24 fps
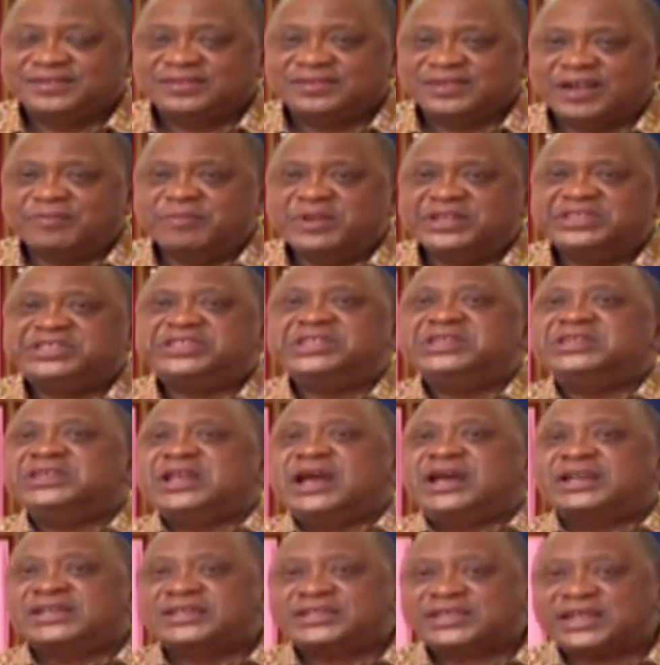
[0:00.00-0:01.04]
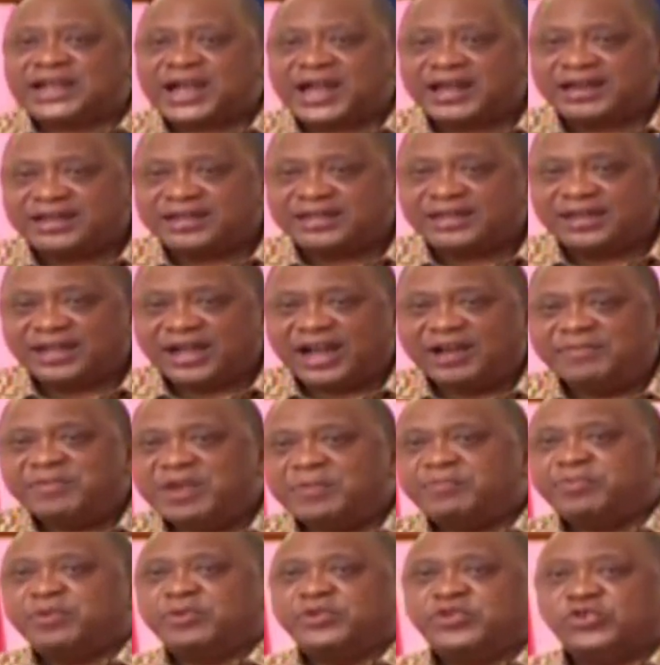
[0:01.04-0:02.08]
ameshinda askari,
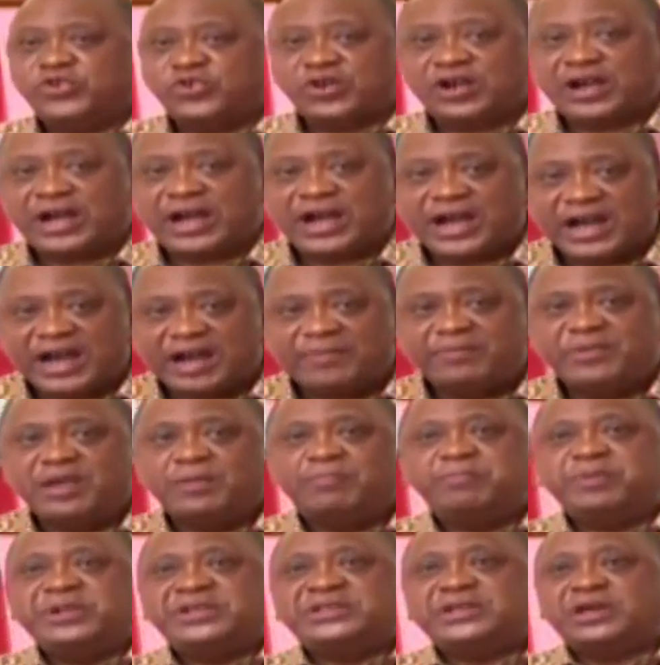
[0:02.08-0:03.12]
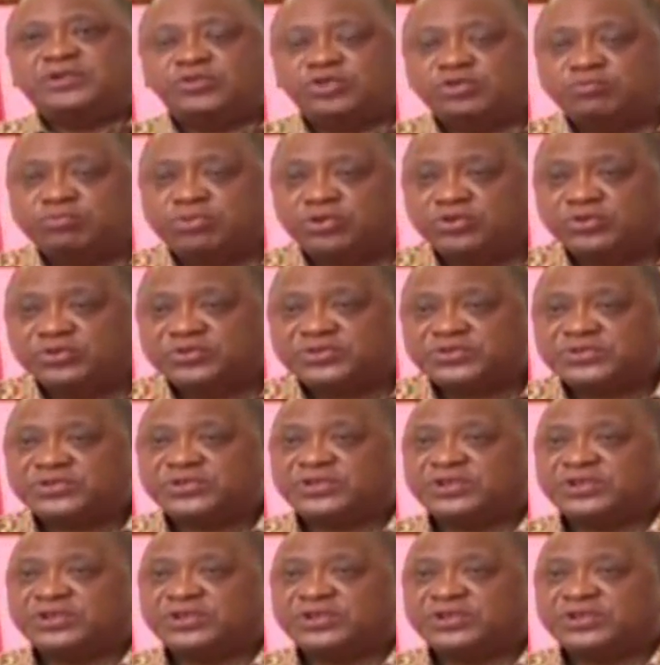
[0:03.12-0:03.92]
ameponyoka, amepita roadblocks,